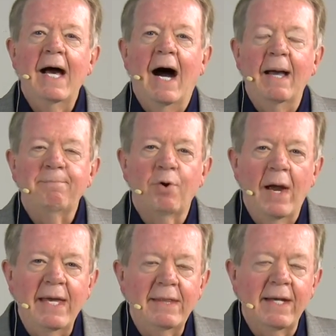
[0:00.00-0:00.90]
I
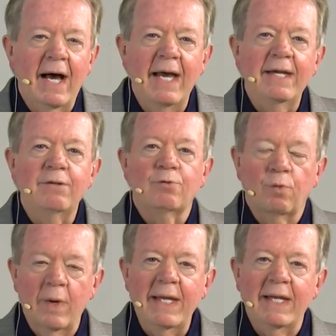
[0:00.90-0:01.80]
pray that I
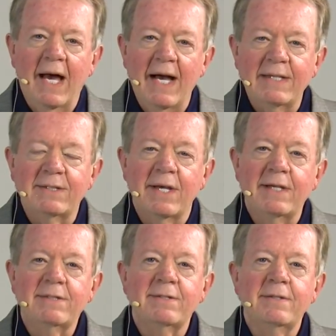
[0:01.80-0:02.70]
realize
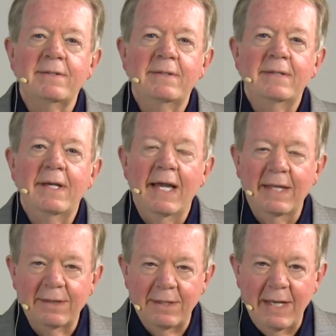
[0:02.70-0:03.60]
this
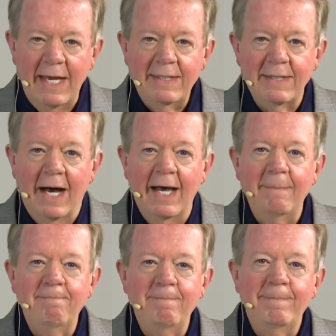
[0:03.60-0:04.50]
in the
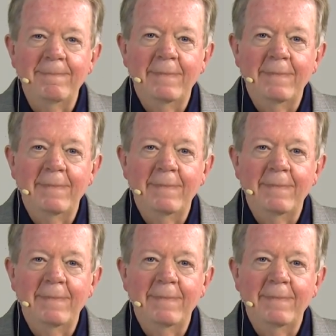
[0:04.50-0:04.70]
daytime